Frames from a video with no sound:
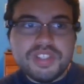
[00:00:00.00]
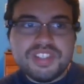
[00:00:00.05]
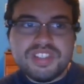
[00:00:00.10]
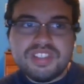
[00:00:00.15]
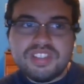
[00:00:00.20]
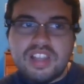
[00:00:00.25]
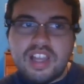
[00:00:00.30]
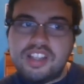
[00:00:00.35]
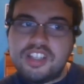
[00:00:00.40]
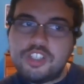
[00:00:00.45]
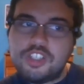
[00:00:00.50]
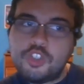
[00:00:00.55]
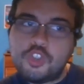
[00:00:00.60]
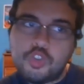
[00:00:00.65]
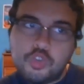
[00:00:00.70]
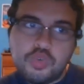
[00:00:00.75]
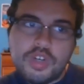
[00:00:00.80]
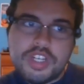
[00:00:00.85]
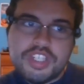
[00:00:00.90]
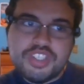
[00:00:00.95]
was selling
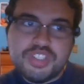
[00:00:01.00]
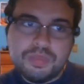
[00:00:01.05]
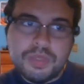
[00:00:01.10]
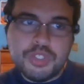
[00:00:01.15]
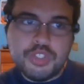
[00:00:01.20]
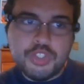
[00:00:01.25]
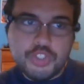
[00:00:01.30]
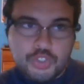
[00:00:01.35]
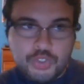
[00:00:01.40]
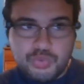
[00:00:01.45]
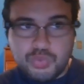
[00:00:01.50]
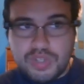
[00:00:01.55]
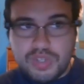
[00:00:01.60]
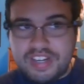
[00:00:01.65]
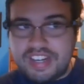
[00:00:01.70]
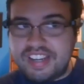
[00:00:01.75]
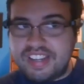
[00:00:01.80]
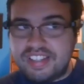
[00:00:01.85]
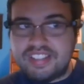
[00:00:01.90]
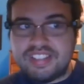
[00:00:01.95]
Christmas
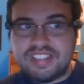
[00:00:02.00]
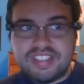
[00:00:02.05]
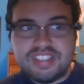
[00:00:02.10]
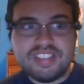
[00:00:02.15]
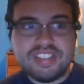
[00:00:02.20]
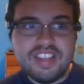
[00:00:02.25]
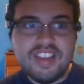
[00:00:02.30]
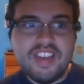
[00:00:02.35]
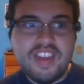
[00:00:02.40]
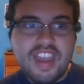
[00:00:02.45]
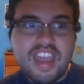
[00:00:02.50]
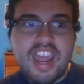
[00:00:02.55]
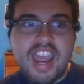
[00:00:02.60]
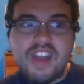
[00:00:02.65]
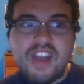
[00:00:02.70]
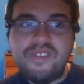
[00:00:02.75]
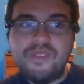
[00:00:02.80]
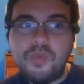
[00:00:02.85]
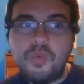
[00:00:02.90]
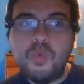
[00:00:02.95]
trees
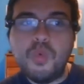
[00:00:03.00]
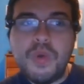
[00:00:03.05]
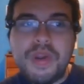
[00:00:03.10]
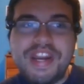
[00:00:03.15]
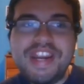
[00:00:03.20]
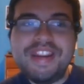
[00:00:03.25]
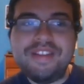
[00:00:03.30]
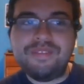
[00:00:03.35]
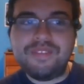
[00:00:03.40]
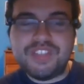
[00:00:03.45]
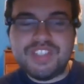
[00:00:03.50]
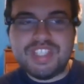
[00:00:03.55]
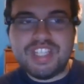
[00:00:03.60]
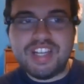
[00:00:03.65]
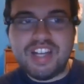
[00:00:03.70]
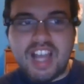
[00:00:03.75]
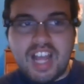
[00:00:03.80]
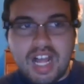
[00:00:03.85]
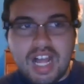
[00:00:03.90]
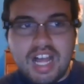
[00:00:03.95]
and wreaths
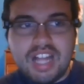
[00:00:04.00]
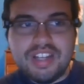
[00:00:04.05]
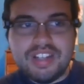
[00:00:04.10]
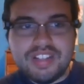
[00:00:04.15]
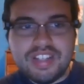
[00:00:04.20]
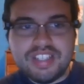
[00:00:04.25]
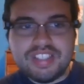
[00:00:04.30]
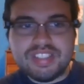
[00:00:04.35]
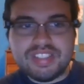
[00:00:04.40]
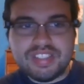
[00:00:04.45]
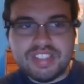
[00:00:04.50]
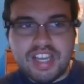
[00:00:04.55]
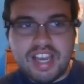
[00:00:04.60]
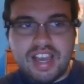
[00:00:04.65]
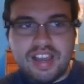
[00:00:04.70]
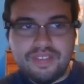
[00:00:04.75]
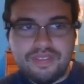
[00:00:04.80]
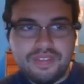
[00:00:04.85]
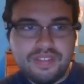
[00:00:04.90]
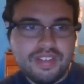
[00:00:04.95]
and holiday
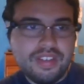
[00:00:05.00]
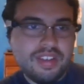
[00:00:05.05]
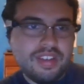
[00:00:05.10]
stuff.